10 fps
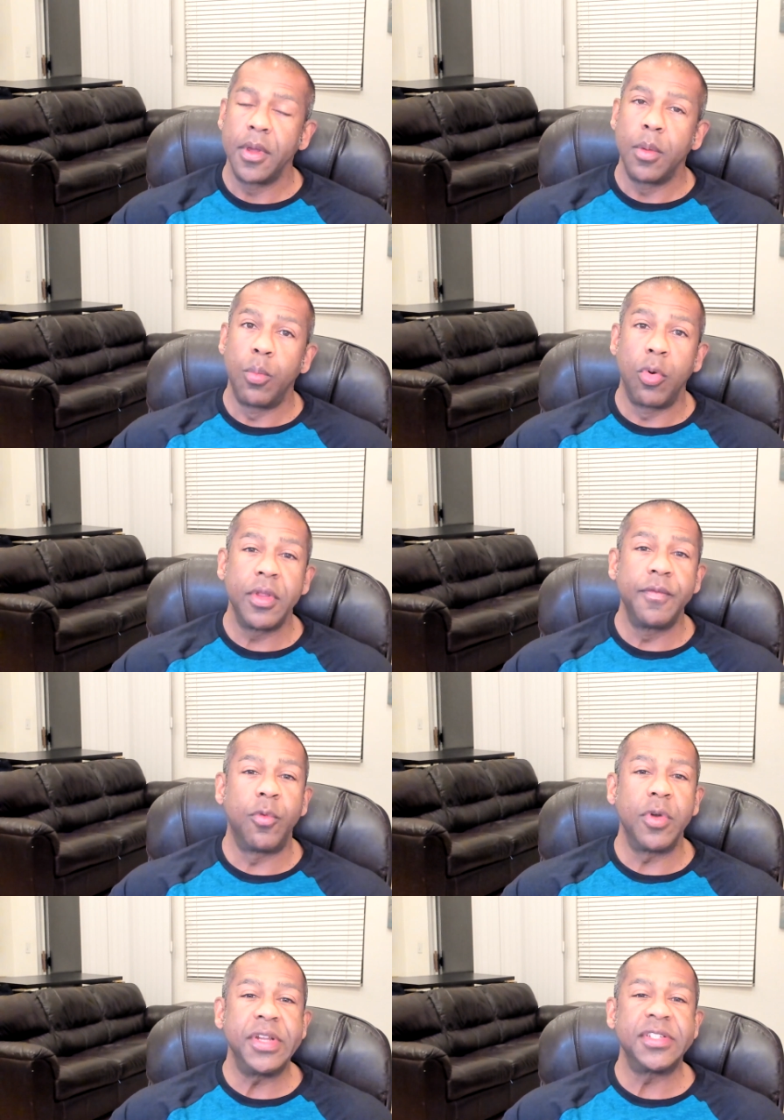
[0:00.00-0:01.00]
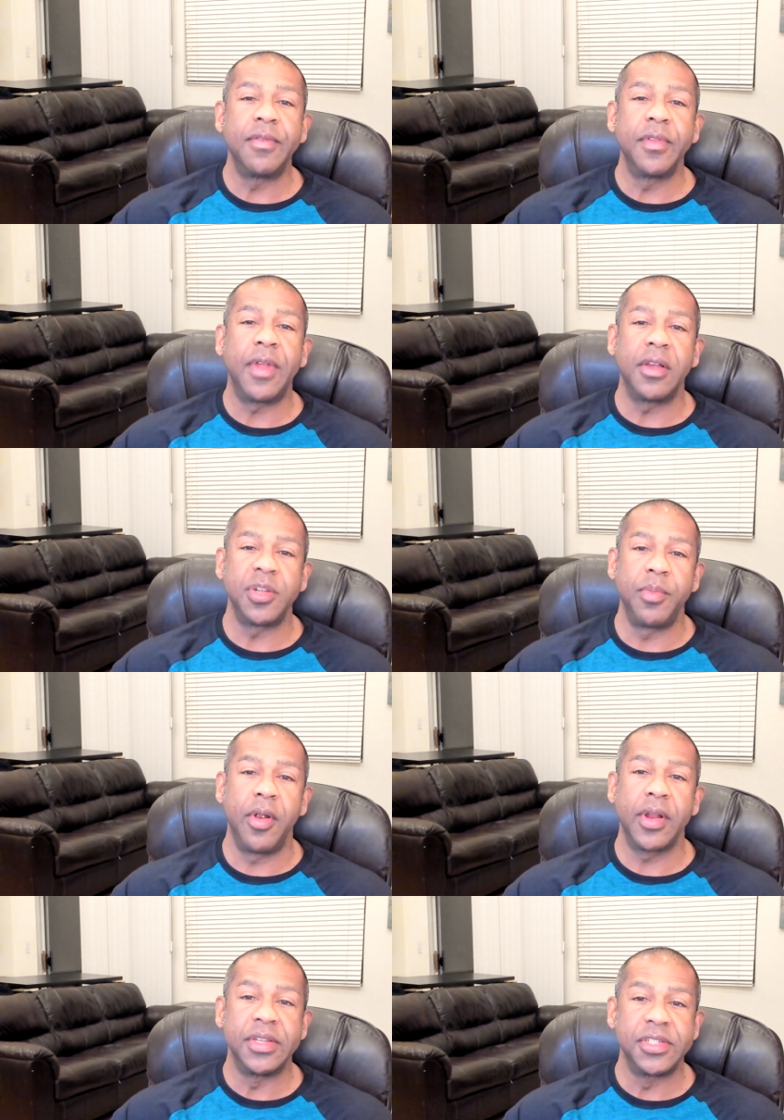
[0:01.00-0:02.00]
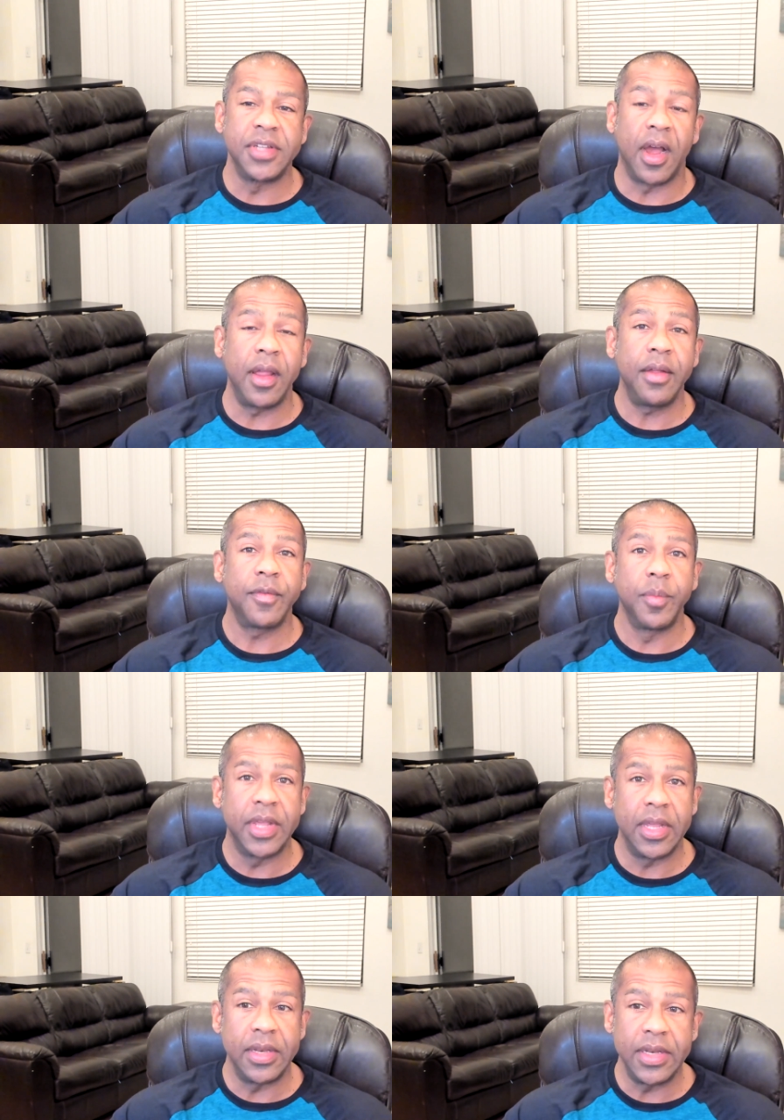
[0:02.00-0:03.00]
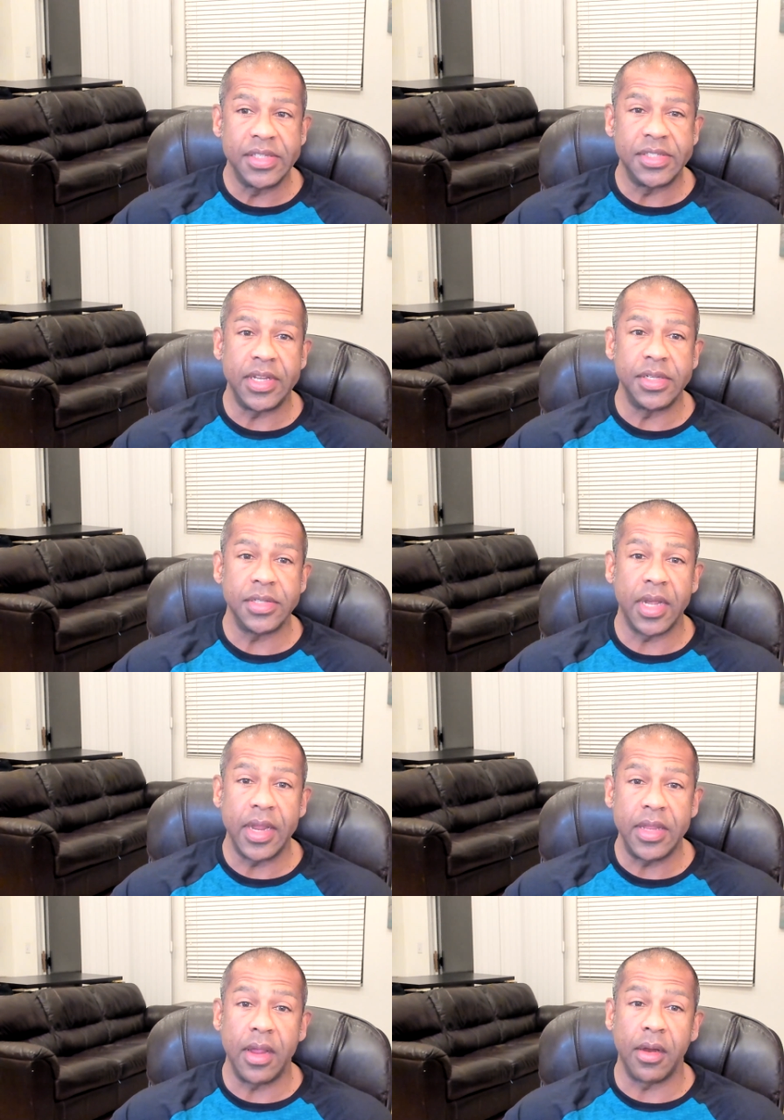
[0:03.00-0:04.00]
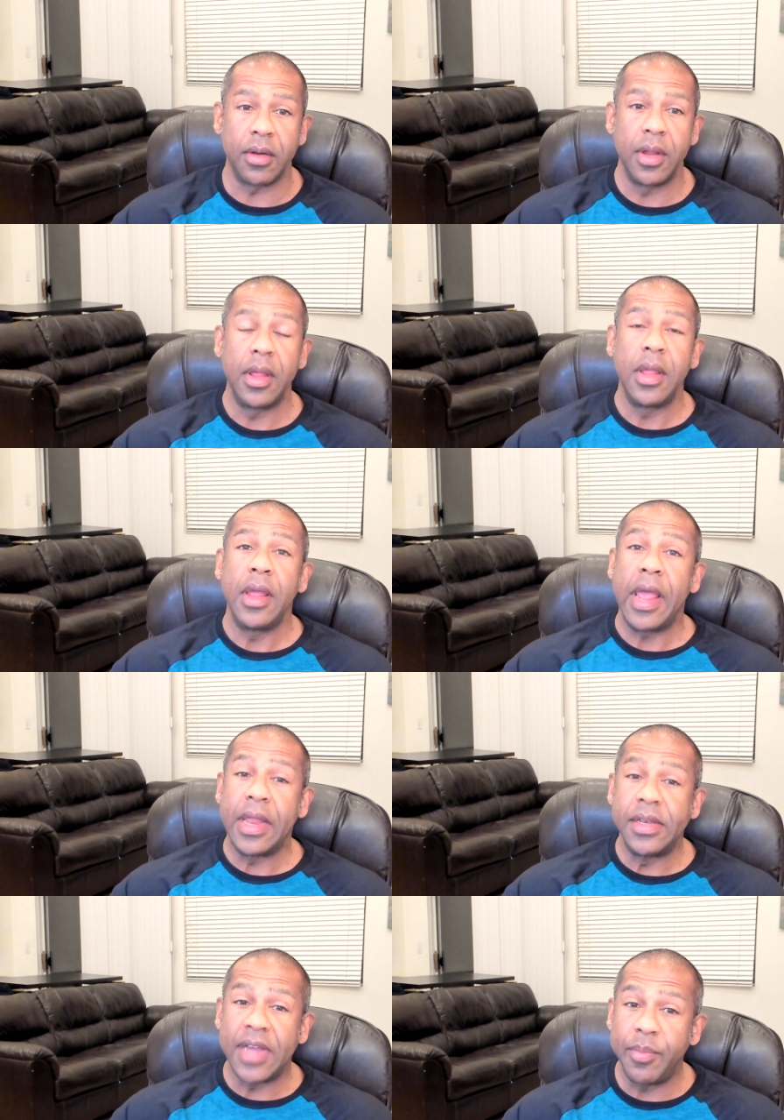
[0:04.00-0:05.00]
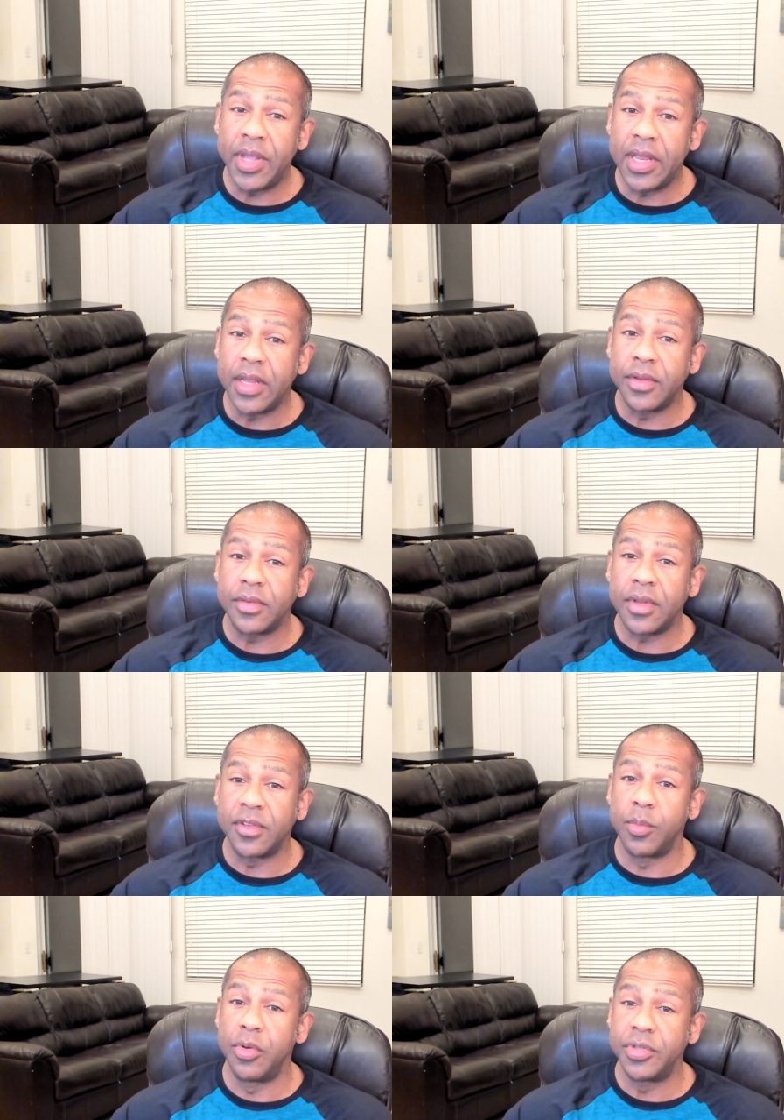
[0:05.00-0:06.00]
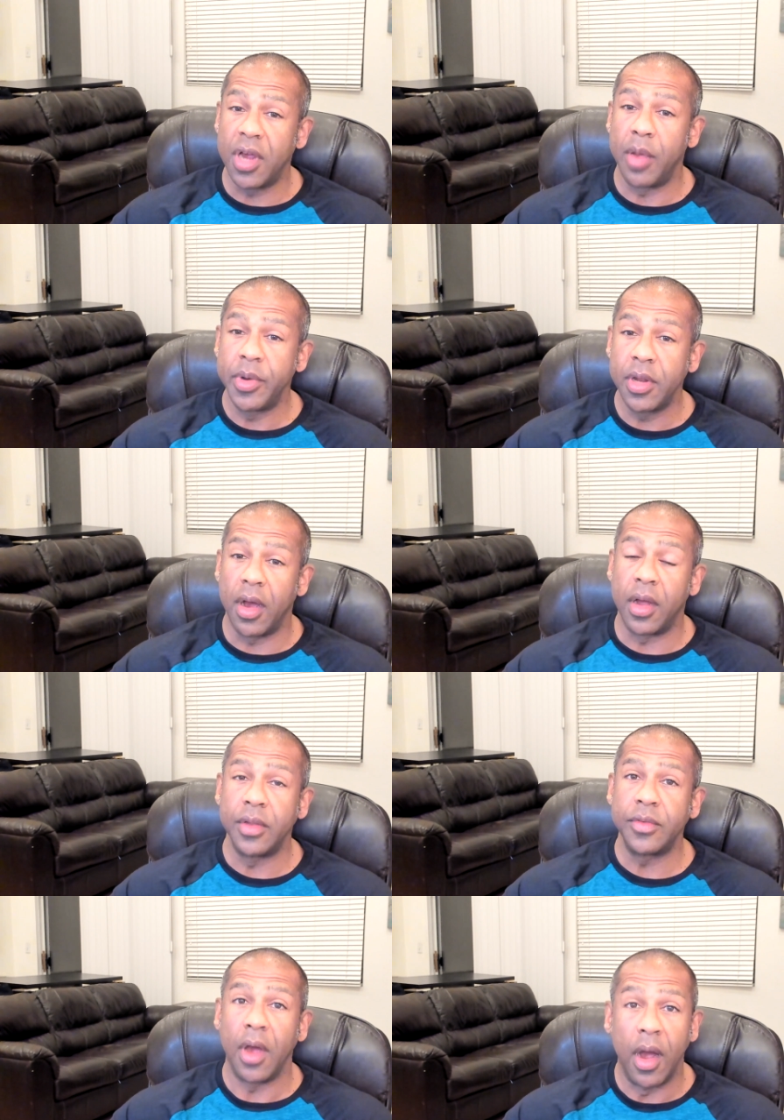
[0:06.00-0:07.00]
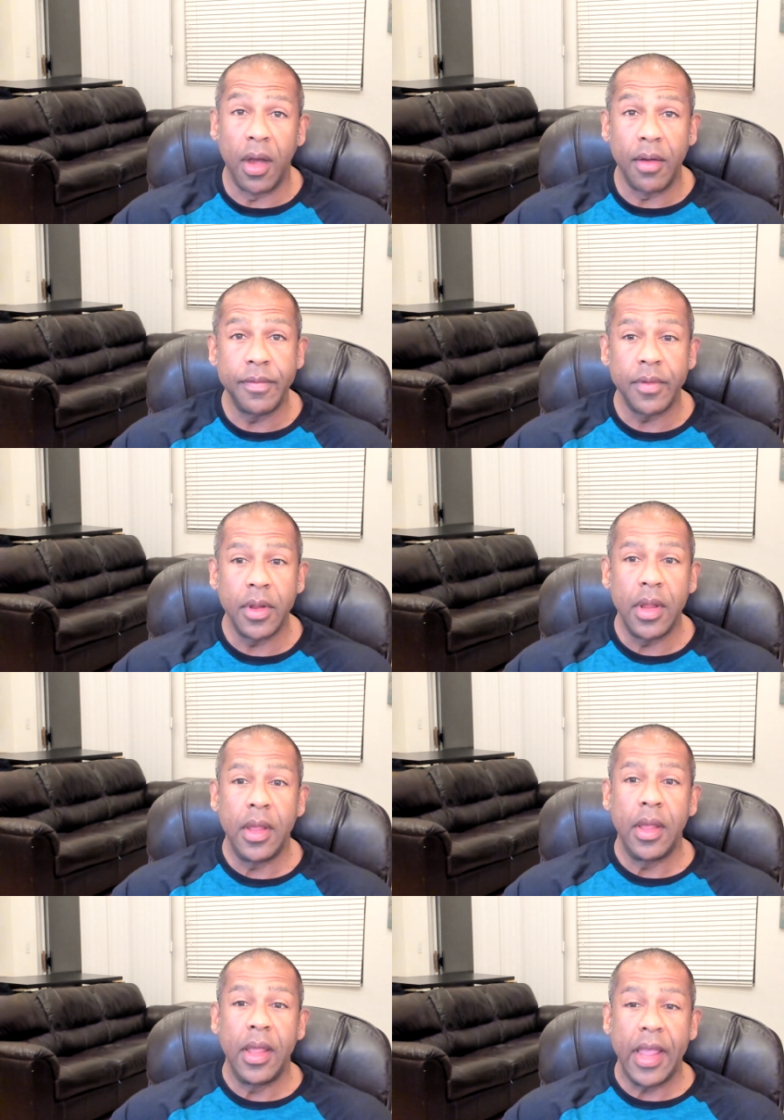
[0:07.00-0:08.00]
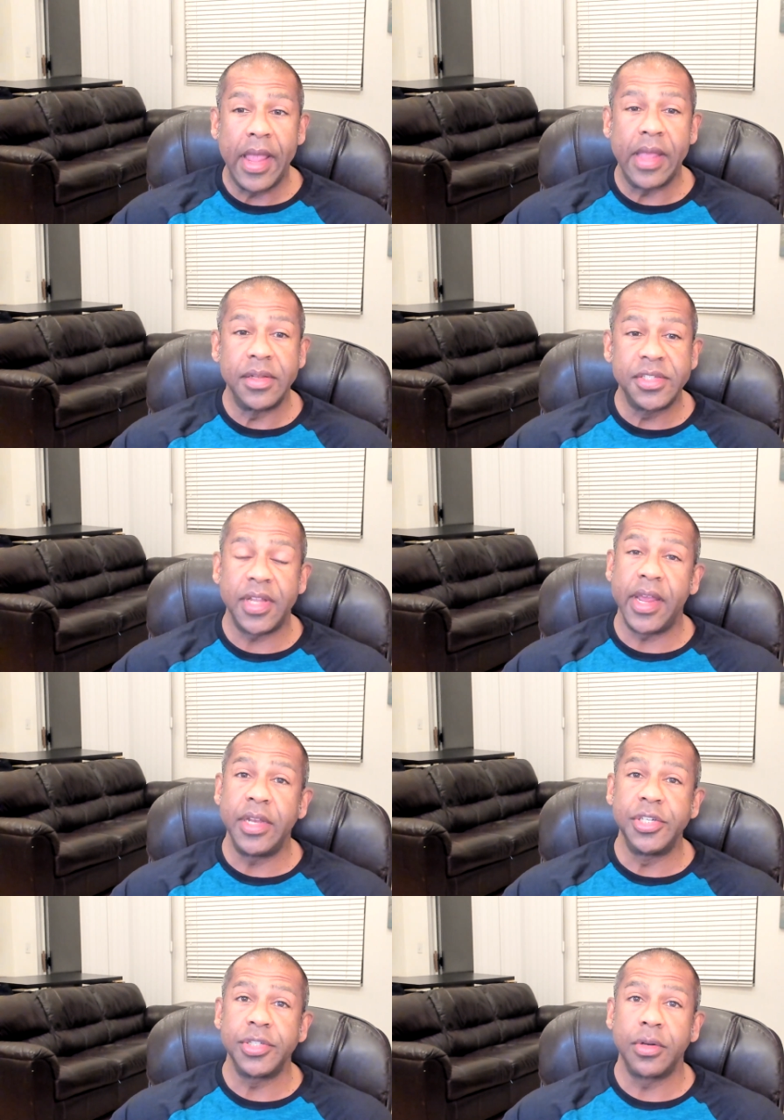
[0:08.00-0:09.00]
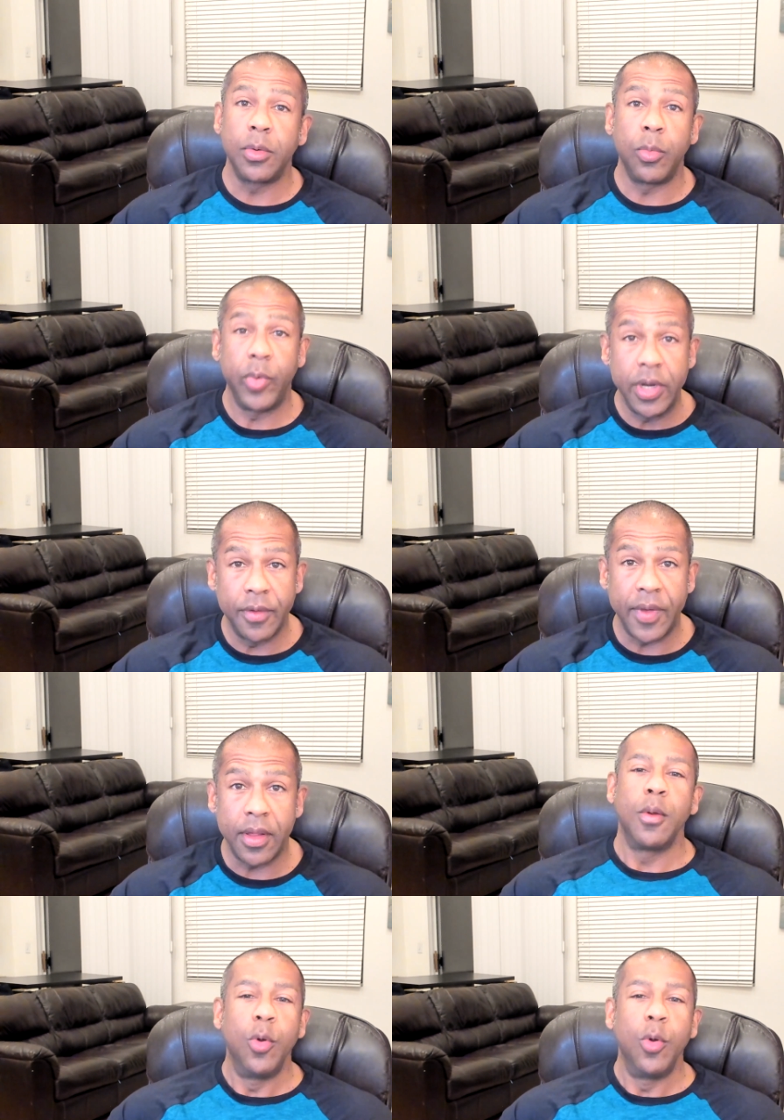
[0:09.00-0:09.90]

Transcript: More than forty-seven thousand Americans die from kidney disease a year, and diabetes is the most common cause of end-stage renal failure.